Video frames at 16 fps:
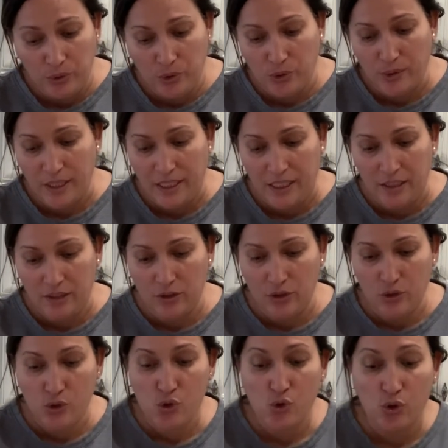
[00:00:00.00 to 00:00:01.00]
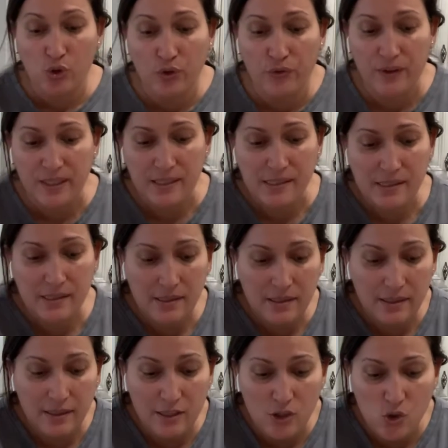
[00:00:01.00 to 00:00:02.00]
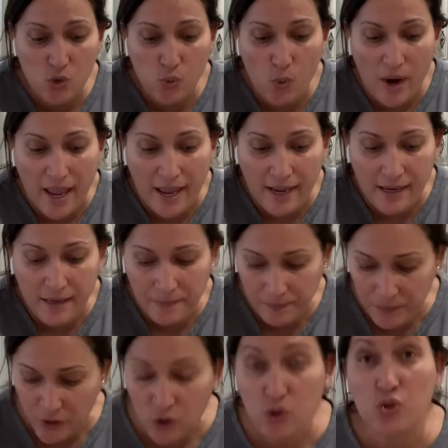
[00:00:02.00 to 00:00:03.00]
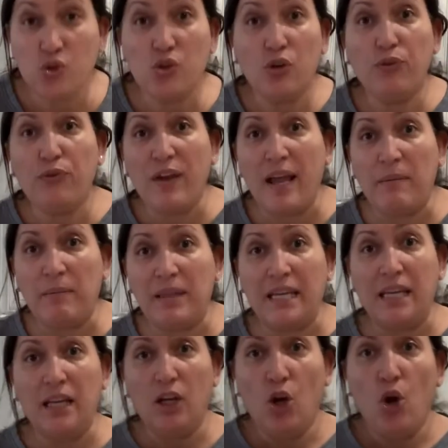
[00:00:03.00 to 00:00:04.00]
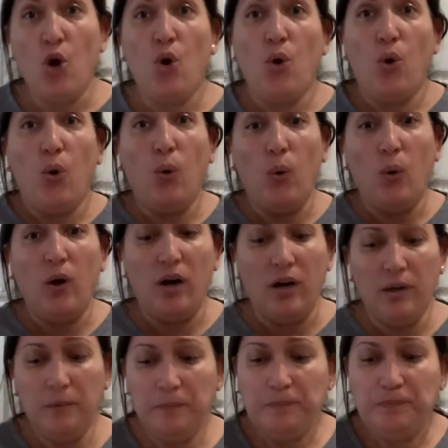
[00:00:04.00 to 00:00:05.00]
you can either serve it this way to your family, or